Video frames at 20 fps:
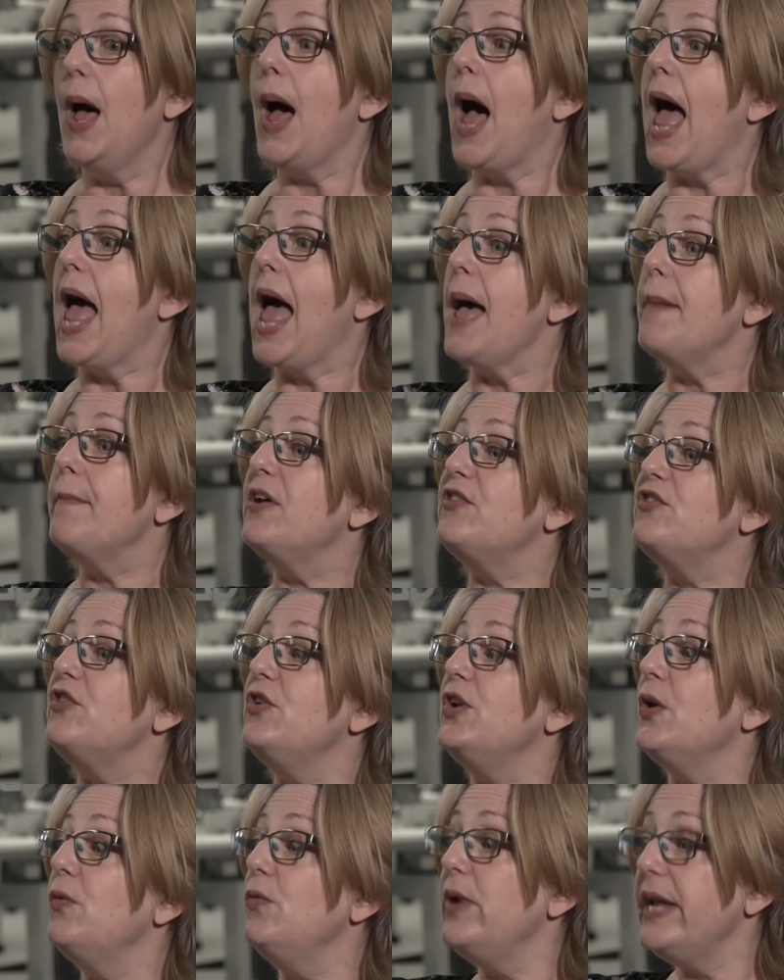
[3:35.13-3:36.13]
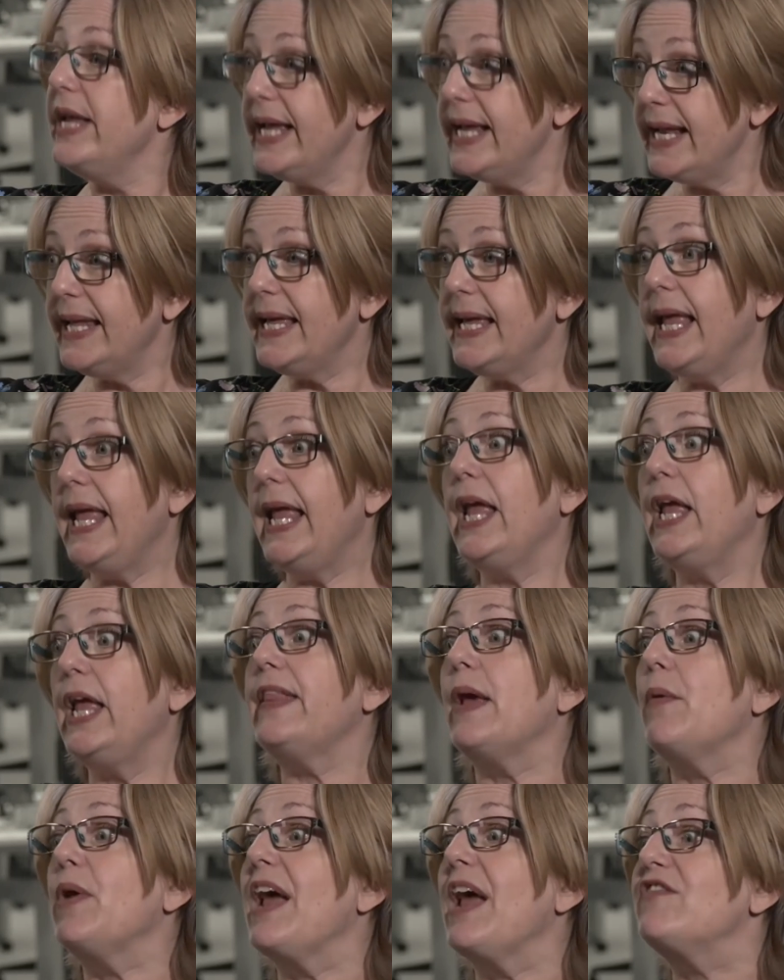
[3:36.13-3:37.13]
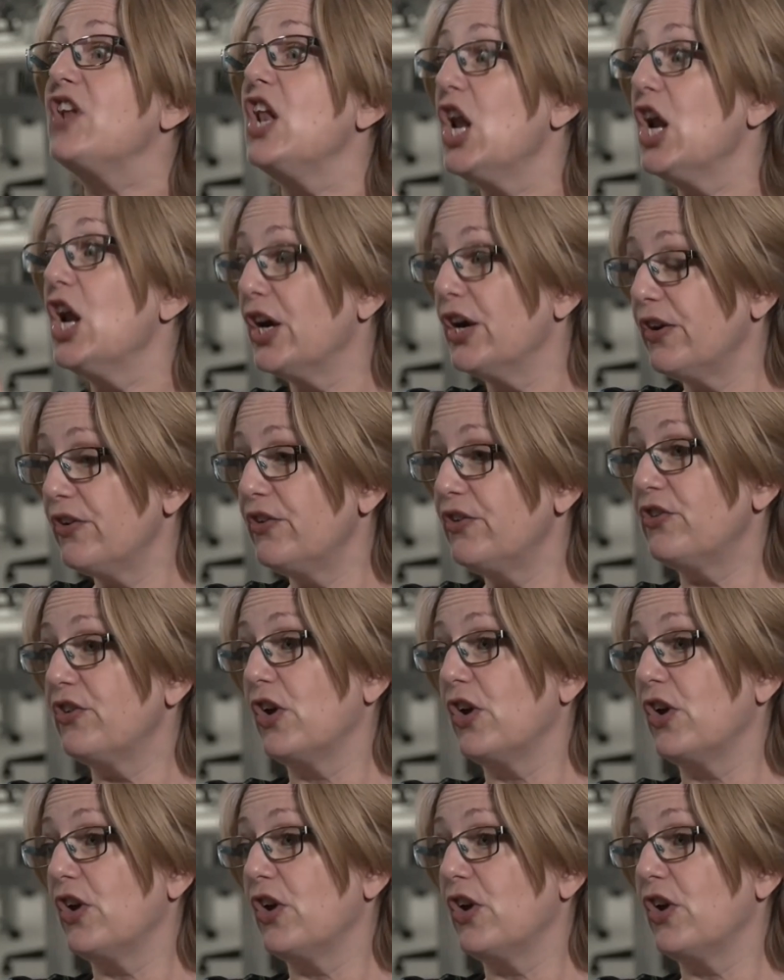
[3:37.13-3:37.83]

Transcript: But, really, they would have to learn